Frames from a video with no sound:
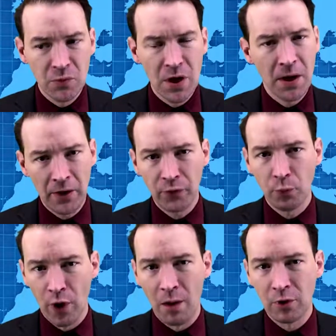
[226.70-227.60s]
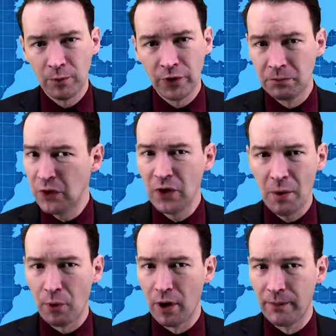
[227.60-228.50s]
It has some problems. It's
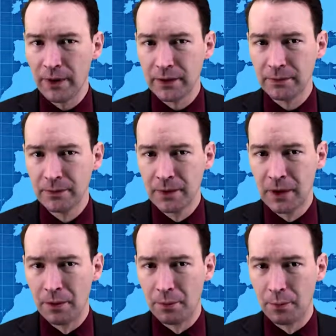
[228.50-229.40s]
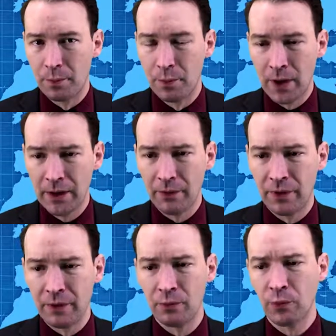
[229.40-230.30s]
not perfect. But
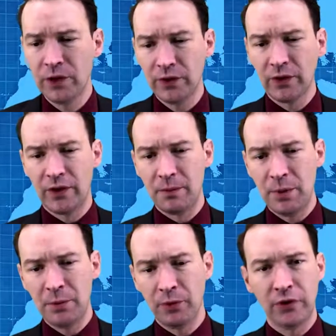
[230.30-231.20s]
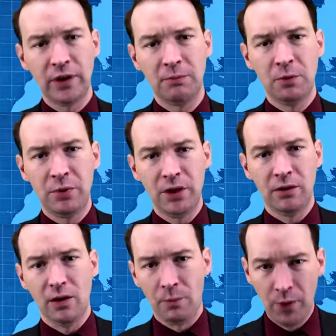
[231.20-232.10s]
the reasons that people seem to
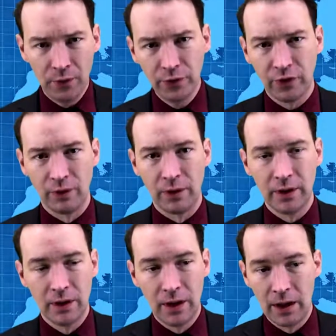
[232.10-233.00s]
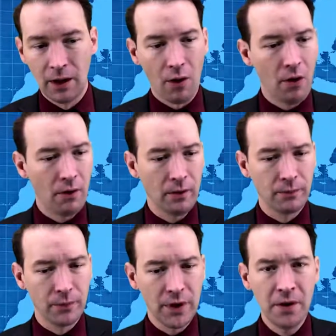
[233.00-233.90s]
be opposed to it are
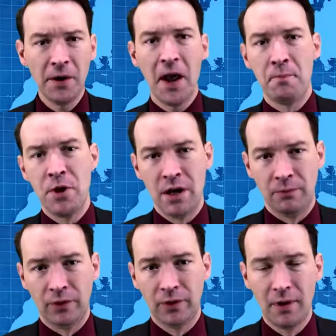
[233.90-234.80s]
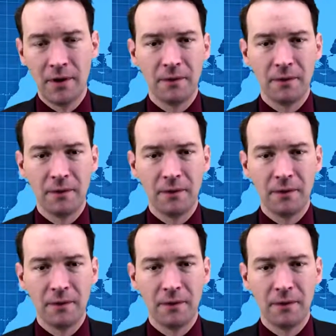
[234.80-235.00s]
internet memes.